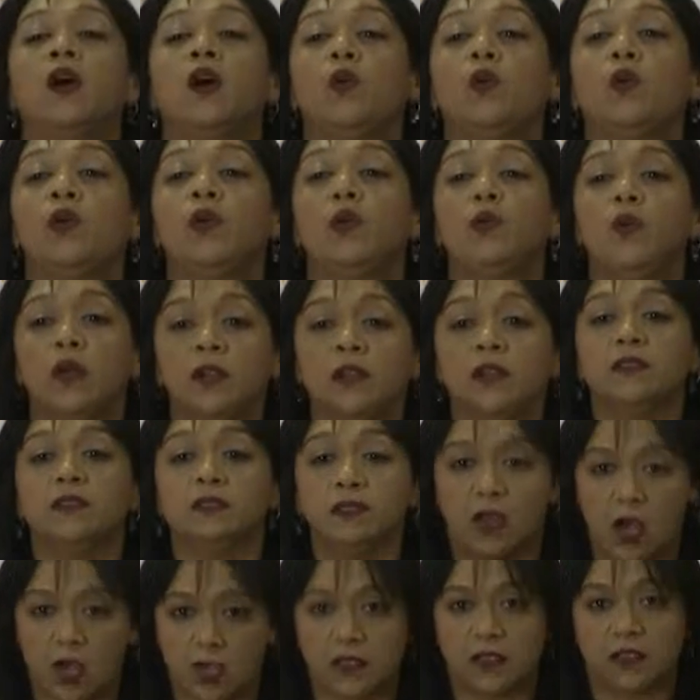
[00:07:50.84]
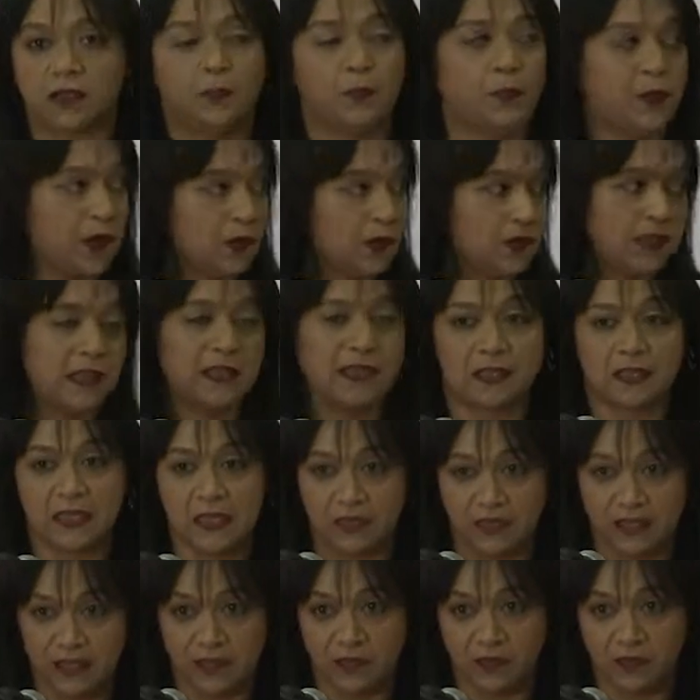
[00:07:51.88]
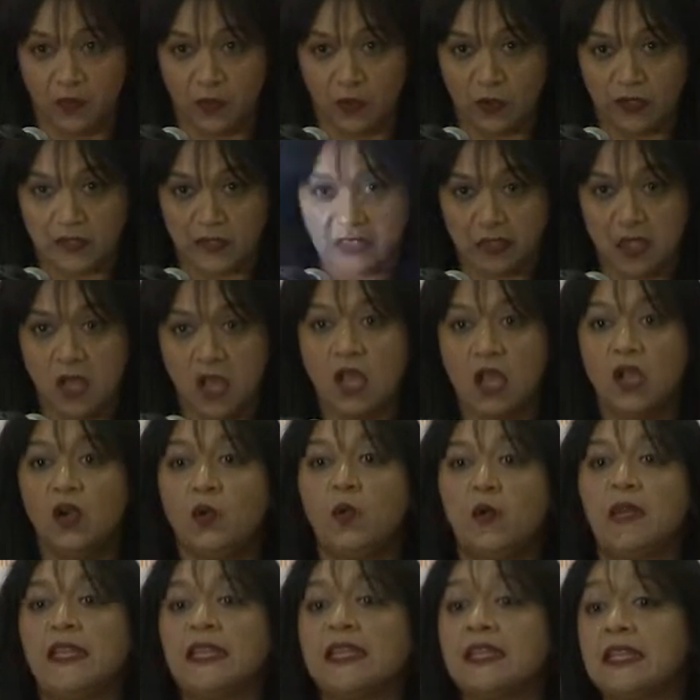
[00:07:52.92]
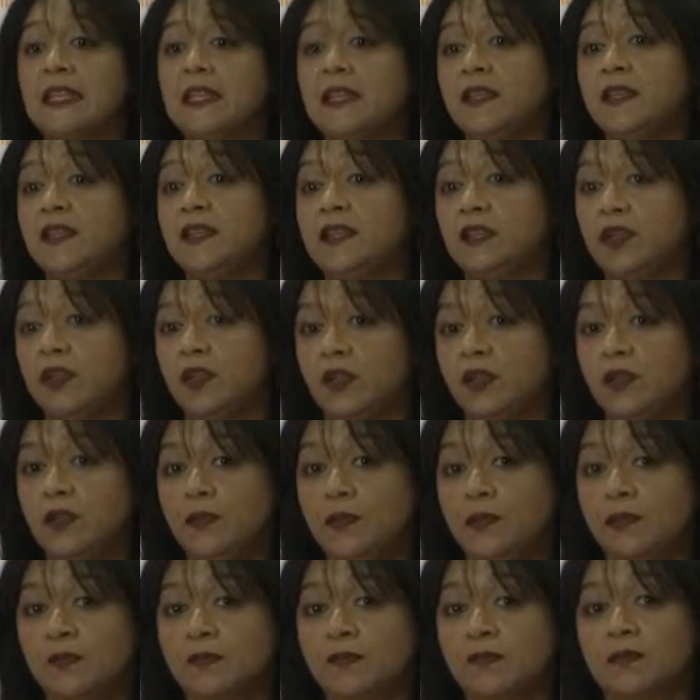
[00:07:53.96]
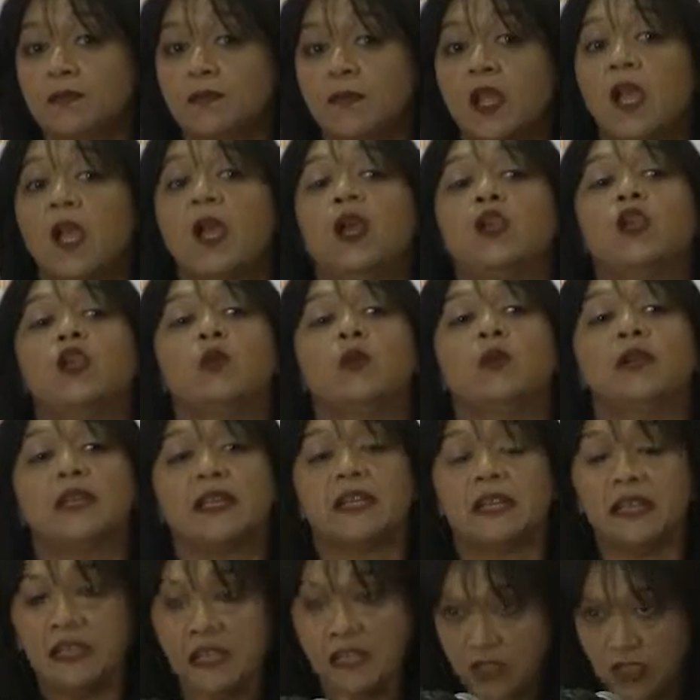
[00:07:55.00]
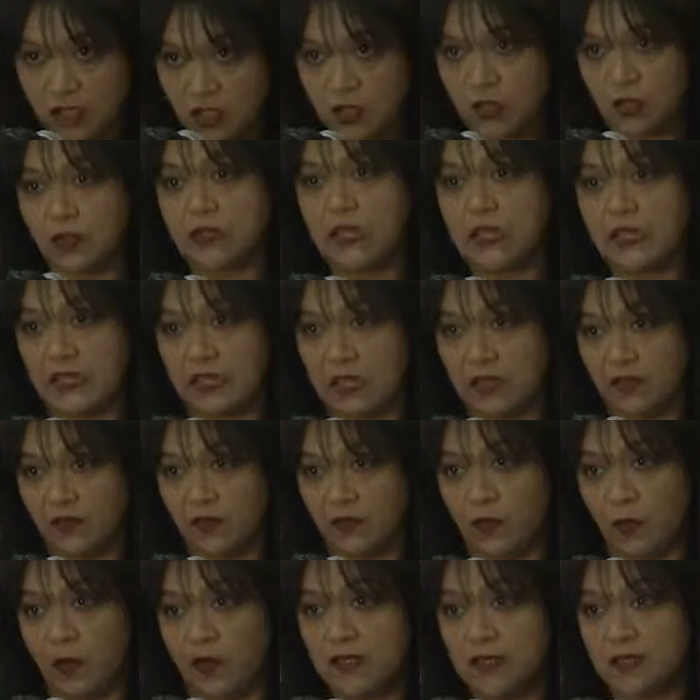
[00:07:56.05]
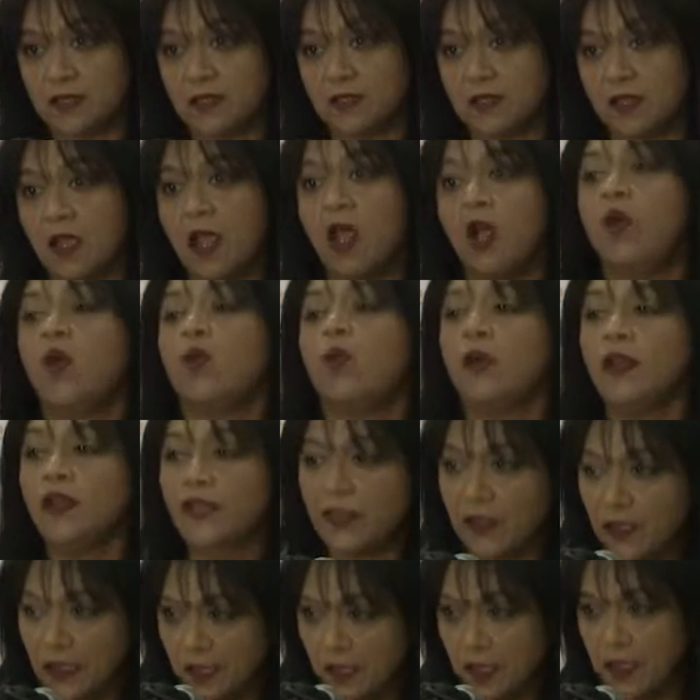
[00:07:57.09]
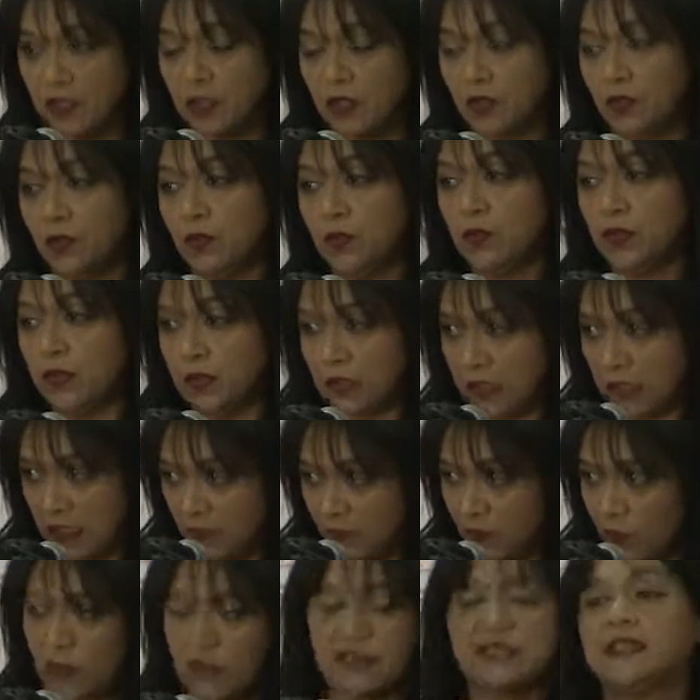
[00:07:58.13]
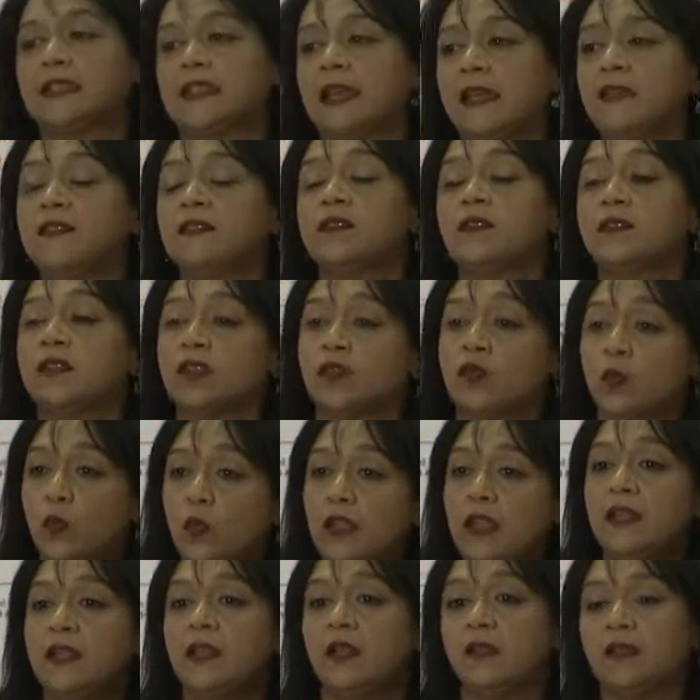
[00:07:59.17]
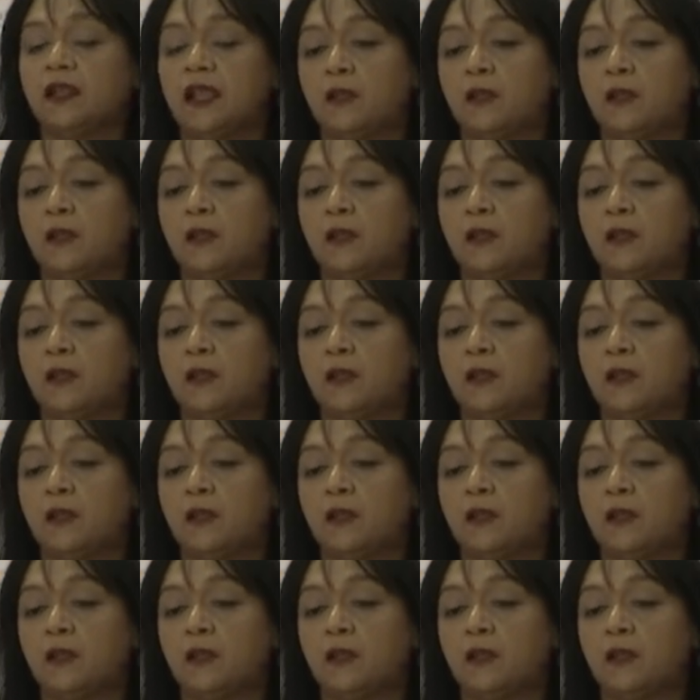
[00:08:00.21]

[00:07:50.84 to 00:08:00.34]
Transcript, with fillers: we will not process that invoice. We return it to you. You will reissue that invoice with a new invoice date so that we don't